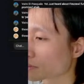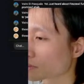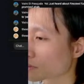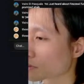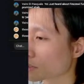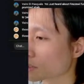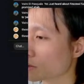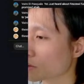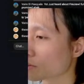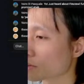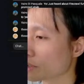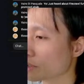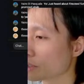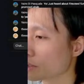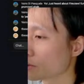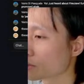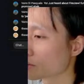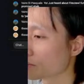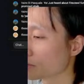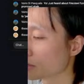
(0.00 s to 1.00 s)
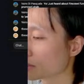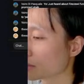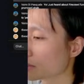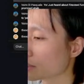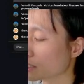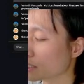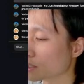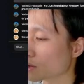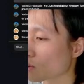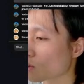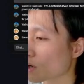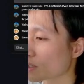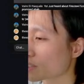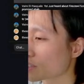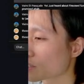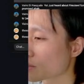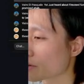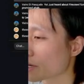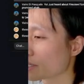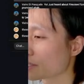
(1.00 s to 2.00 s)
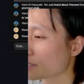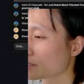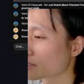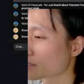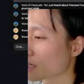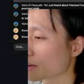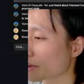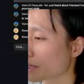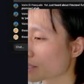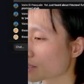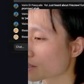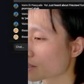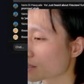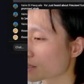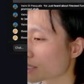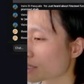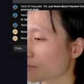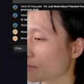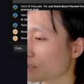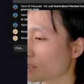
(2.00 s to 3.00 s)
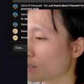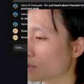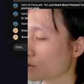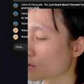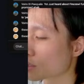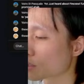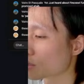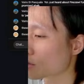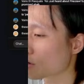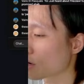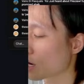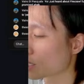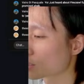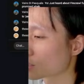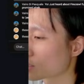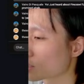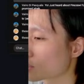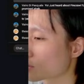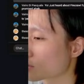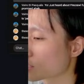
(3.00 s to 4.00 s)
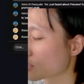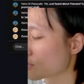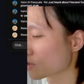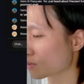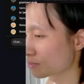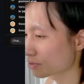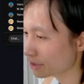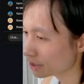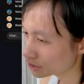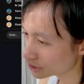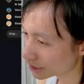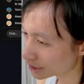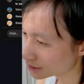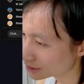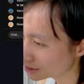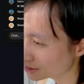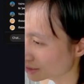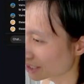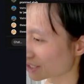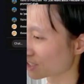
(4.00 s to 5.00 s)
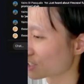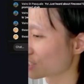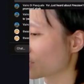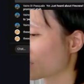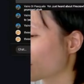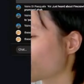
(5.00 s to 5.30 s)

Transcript: Reusability. Once created, sub-agents can be used across different projects and shared